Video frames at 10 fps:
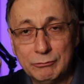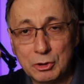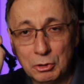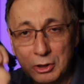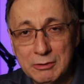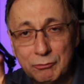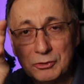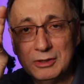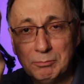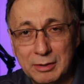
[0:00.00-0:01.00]
If you're looking
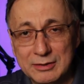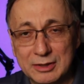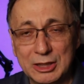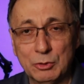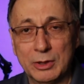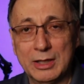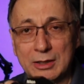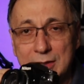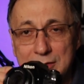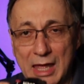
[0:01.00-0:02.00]
for simplicity, you
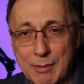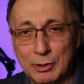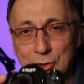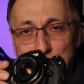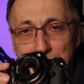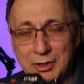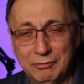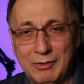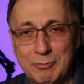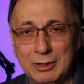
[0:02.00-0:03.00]
want to dabble into
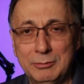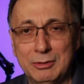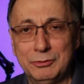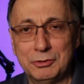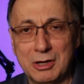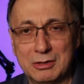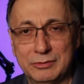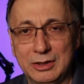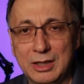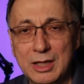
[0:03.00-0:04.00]
35mm
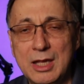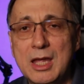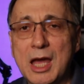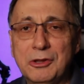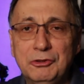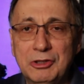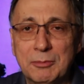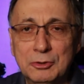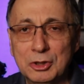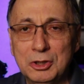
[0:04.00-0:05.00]
photography and
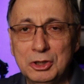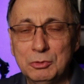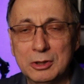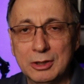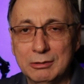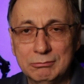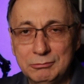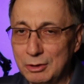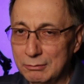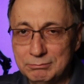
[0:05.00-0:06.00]
jump into it
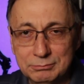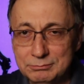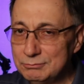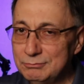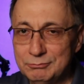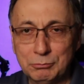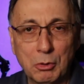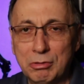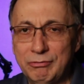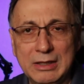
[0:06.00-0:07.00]
in, you know, both